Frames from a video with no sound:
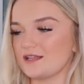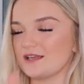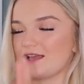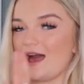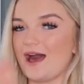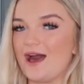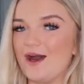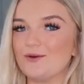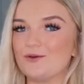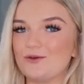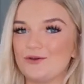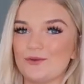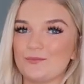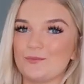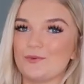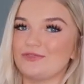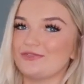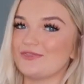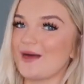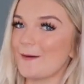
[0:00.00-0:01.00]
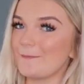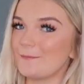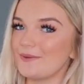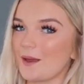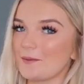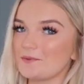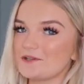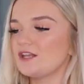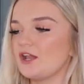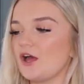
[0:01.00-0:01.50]
Like, how good would that be?
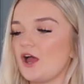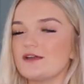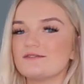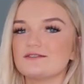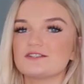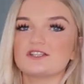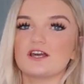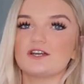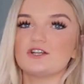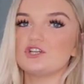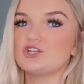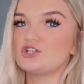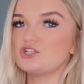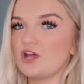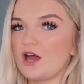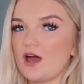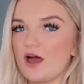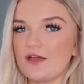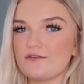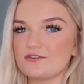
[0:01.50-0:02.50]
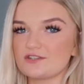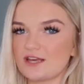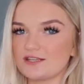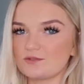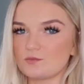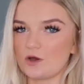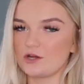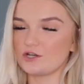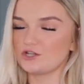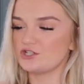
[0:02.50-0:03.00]
I'm getting like oversized shirt,
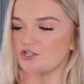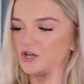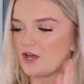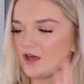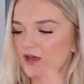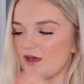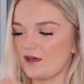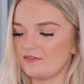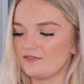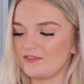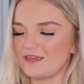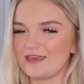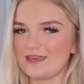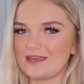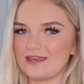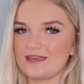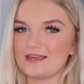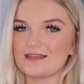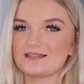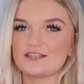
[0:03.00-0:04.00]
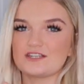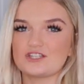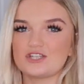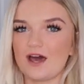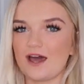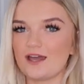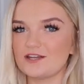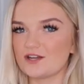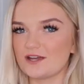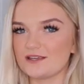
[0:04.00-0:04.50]
oversized white shirt, these
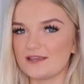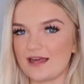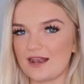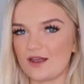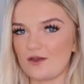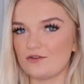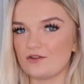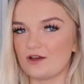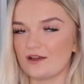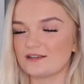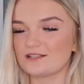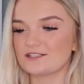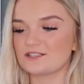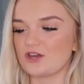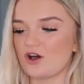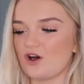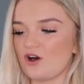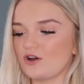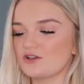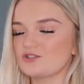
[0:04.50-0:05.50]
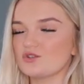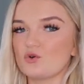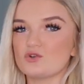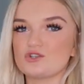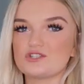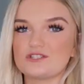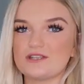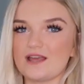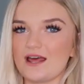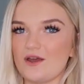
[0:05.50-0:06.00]
tie-dye yellow Nike socks, or
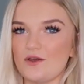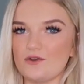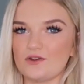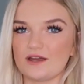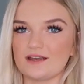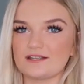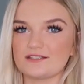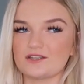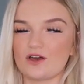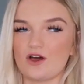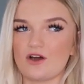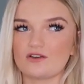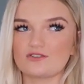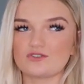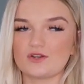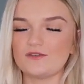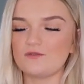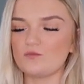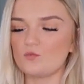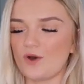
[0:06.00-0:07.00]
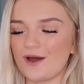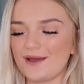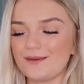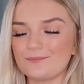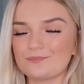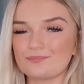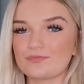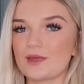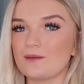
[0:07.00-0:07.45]
just yellow Nike socks, or even white.